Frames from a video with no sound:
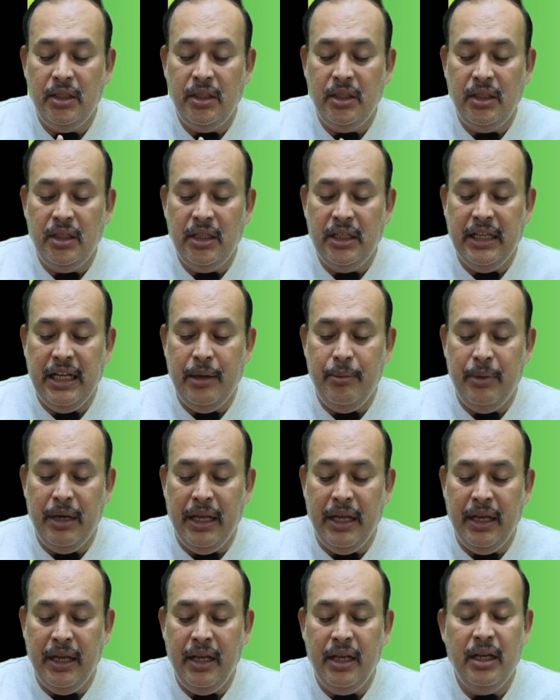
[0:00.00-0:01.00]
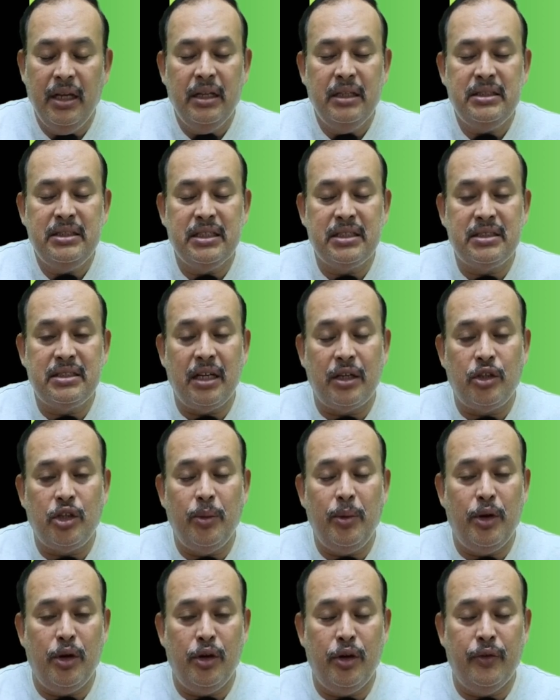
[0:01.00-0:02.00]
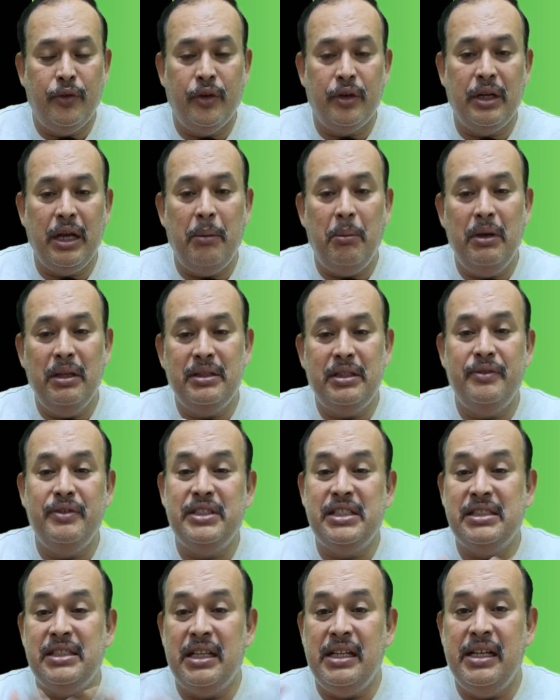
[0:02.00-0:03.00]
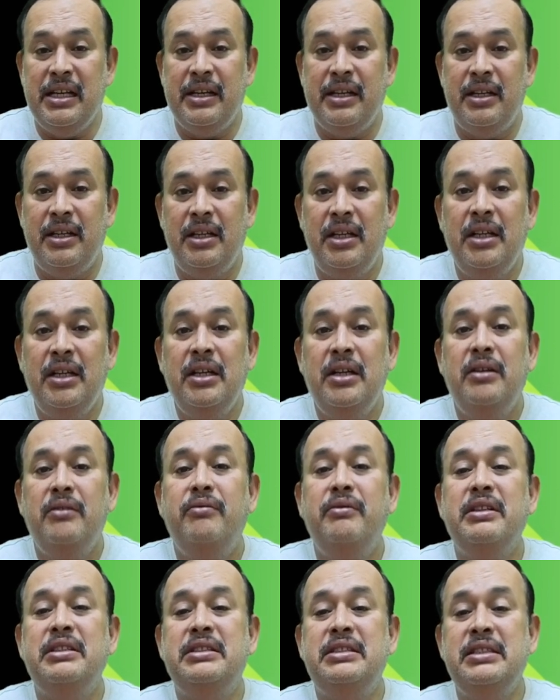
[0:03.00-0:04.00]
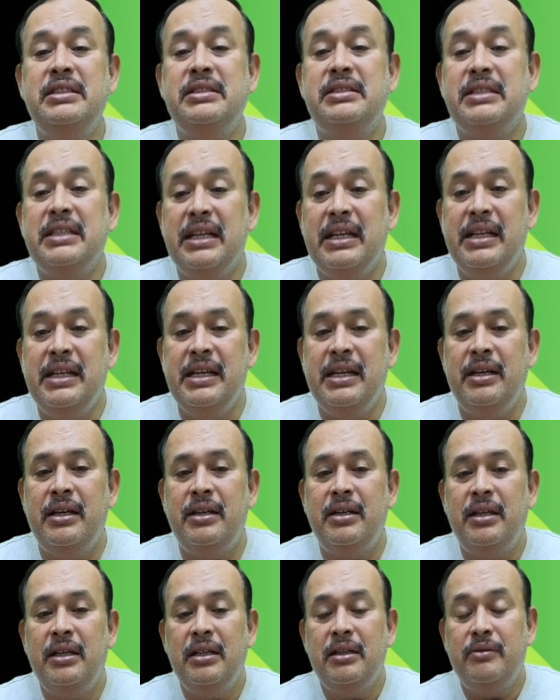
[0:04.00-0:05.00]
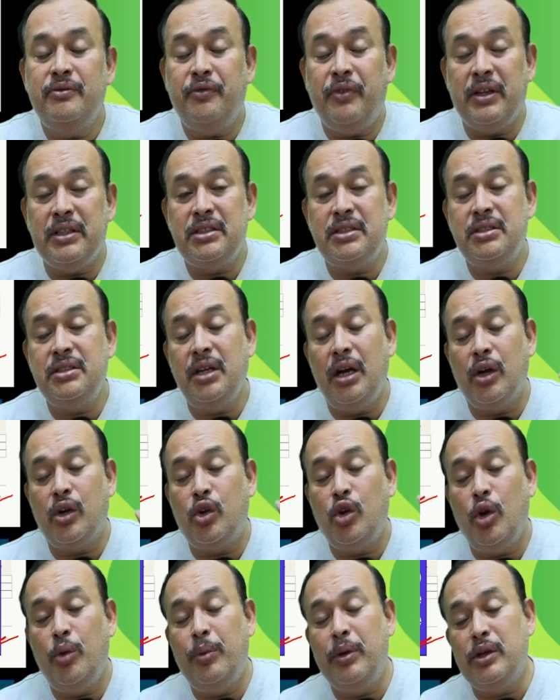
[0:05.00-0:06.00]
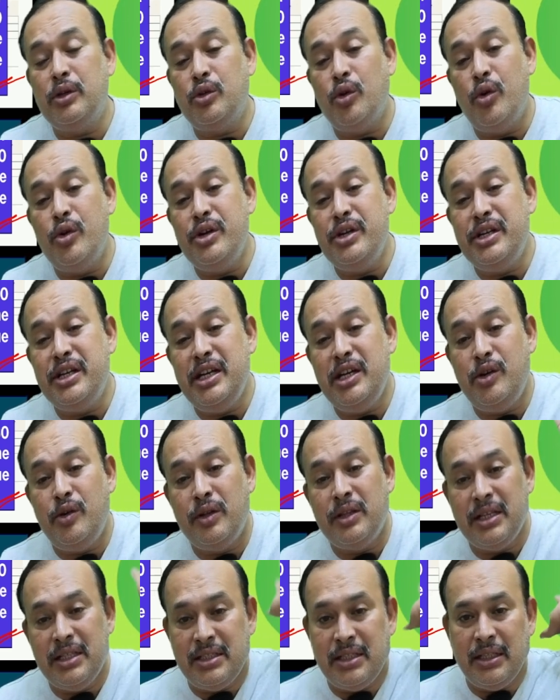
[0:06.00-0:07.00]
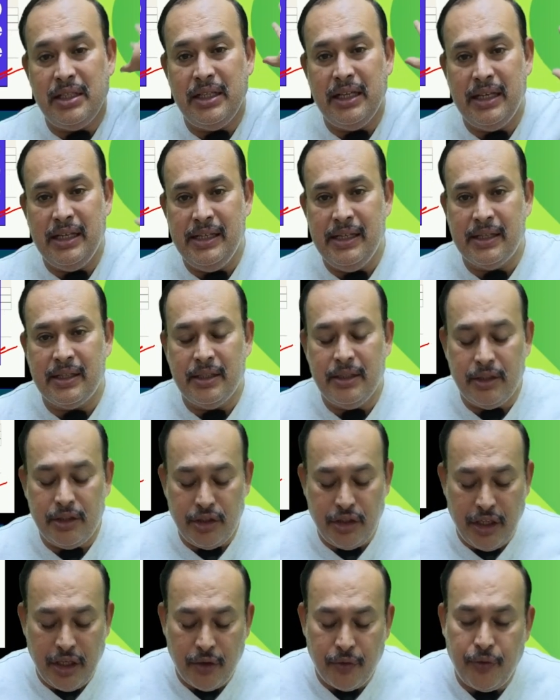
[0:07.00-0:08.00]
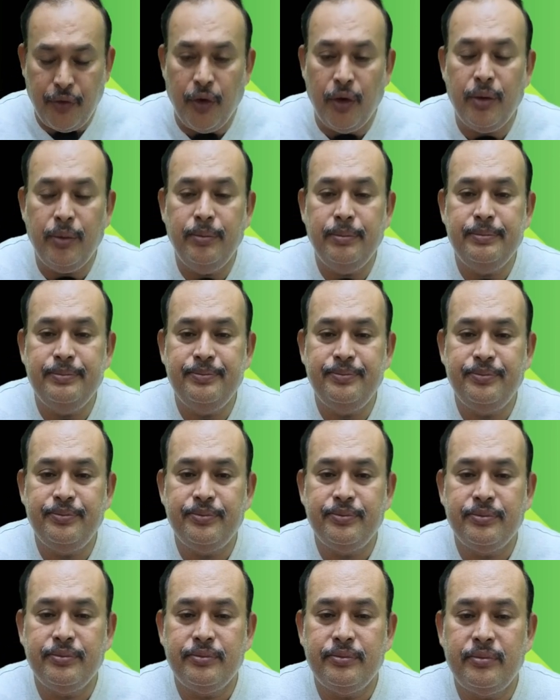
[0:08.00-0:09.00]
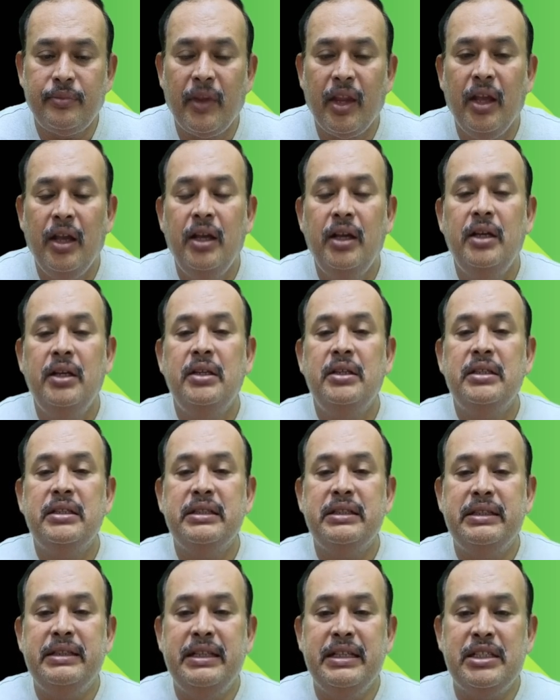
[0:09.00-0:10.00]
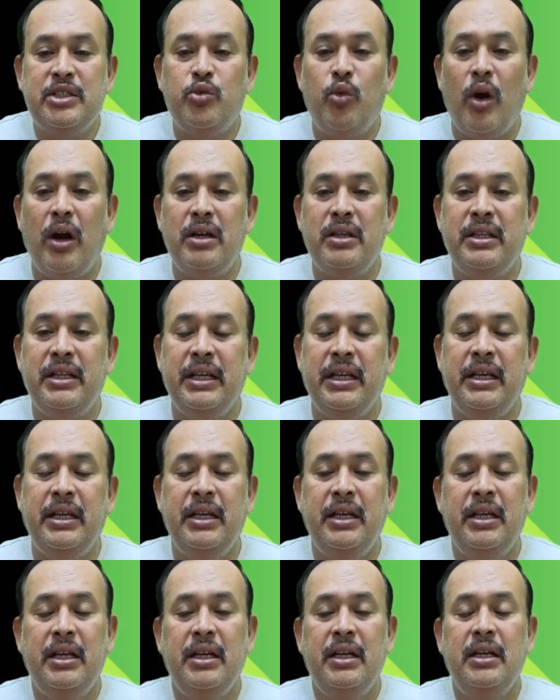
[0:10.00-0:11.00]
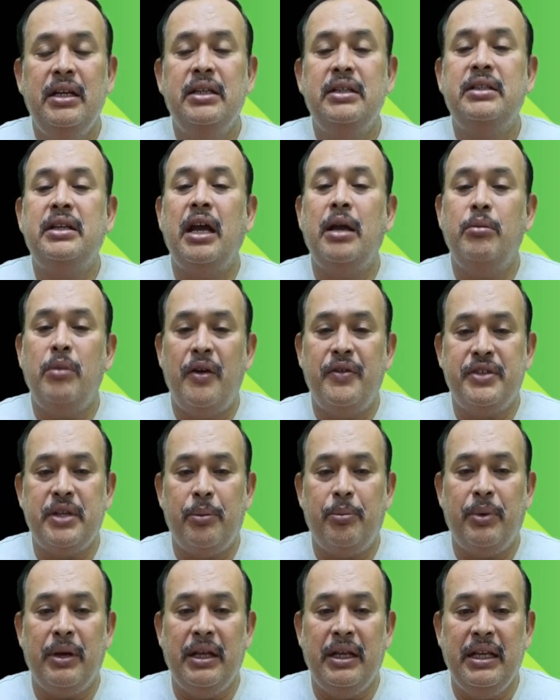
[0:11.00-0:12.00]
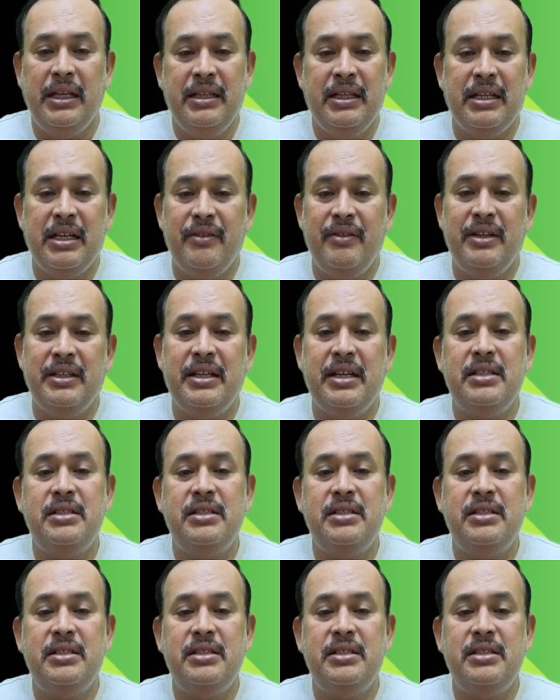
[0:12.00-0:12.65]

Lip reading: namely 6th October 2024. Among three, which is earlier? Which is earlier? 1st October 2023 is earlier. Therefore, this is what the time of supply. In the given case,